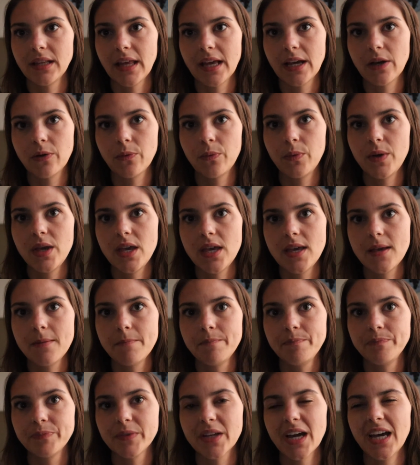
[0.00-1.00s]
Like,
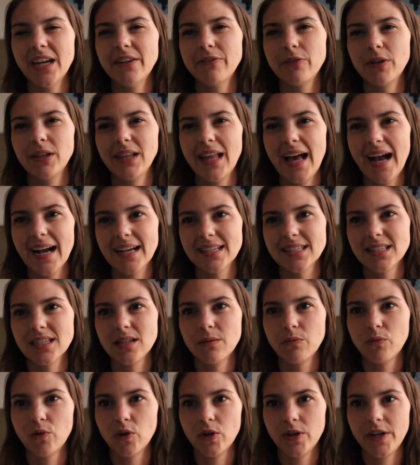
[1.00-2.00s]
we kind of relax in
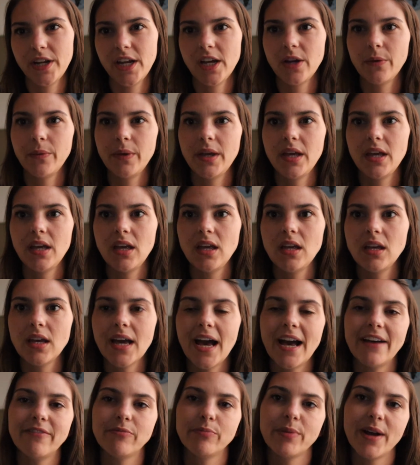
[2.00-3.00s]
the morning, we
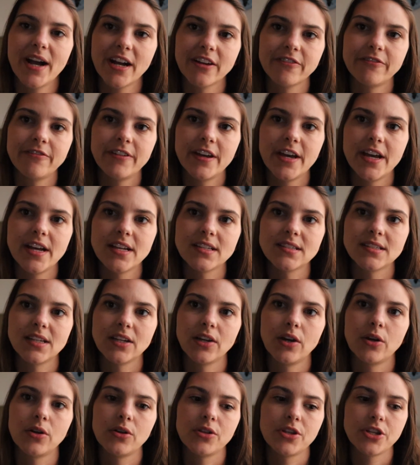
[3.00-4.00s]
have breakfast
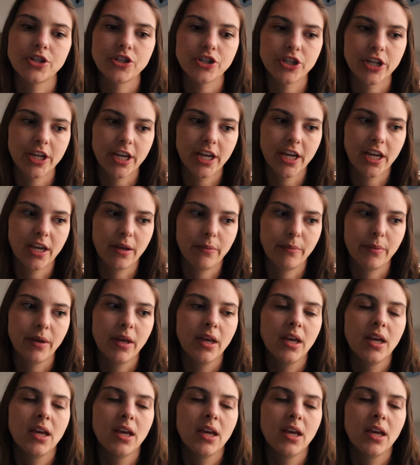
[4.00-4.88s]
and go to the gym,